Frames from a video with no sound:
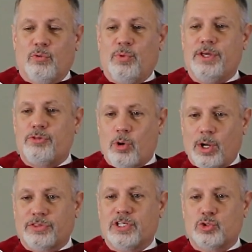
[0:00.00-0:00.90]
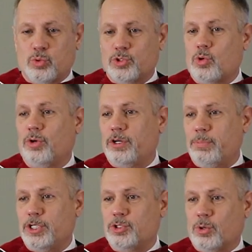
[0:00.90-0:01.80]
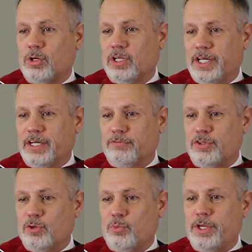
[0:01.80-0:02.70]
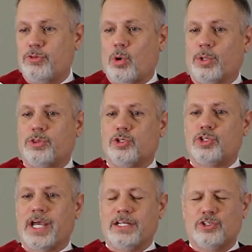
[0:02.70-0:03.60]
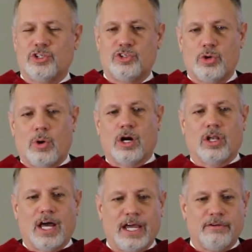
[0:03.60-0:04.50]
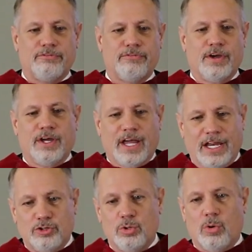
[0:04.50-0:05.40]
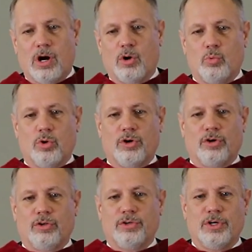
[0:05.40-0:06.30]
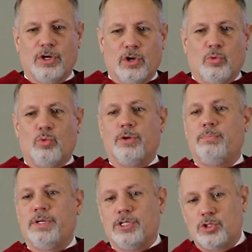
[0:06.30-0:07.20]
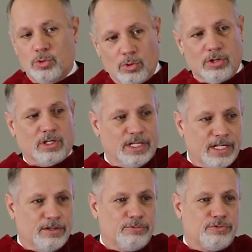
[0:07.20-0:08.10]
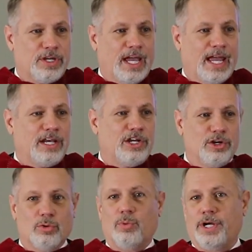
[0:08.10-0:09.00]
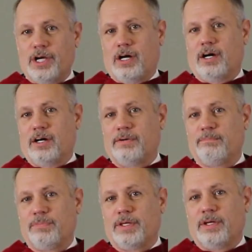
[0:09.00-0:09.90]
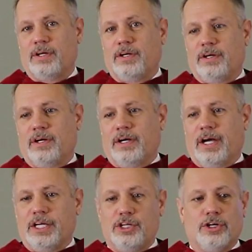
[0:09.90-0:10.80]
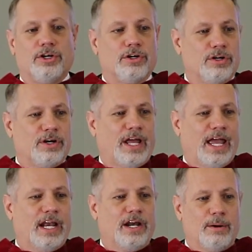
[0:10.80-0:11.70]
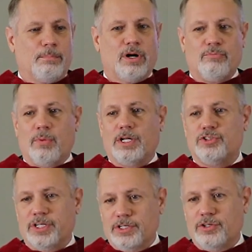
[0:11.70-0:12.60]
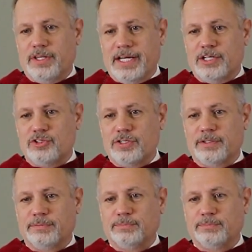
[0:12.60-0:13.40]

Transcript: We thought this was going to be short-lived. We thought the changes to our life and to our world would be short-lived, and here we are, a year and a number of months into this.